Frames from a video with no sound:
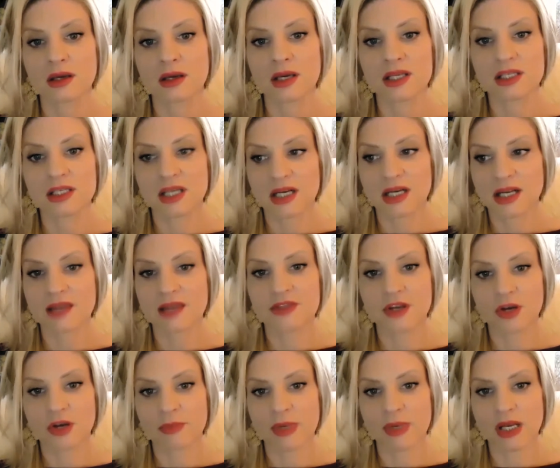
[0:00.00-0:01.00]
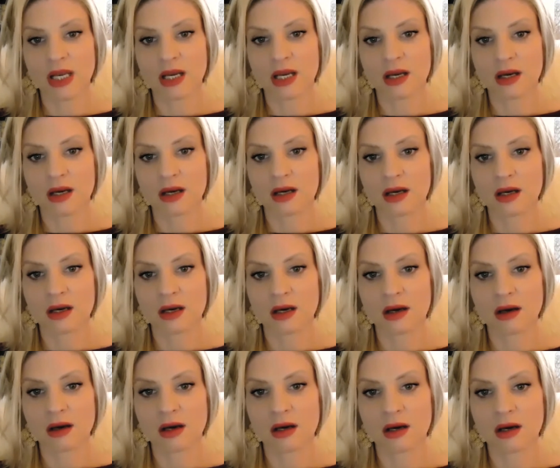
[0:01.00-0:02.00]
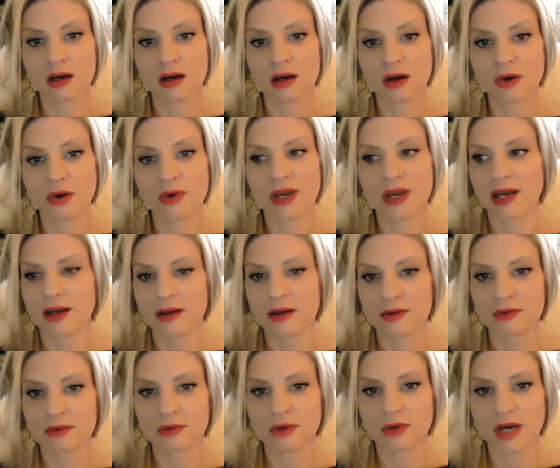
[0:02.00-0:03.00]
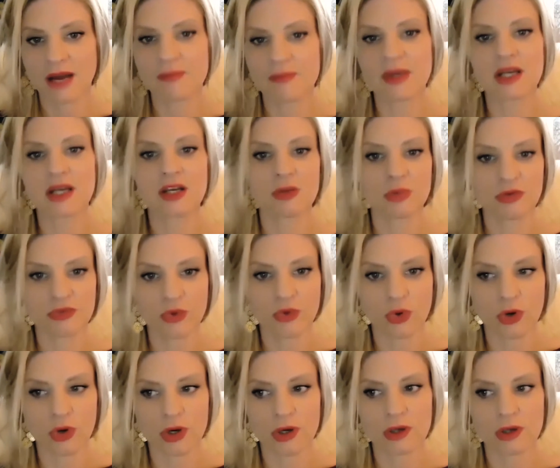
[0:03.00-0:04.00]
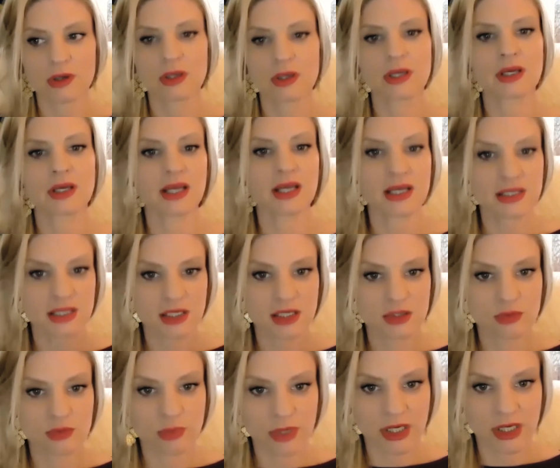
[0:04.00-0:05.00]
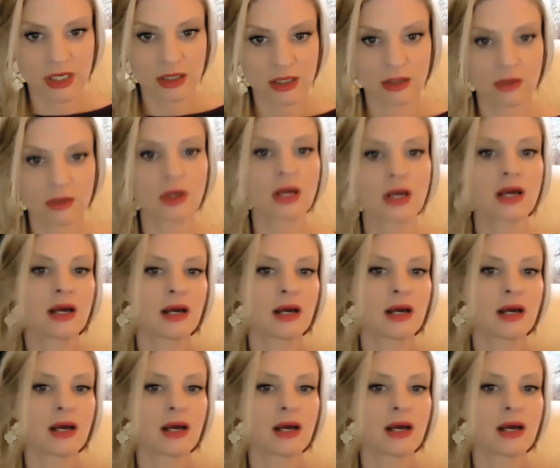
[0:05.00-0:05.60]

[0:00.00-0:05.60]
is going to get there and be like, okay, I've been here before. Is this real?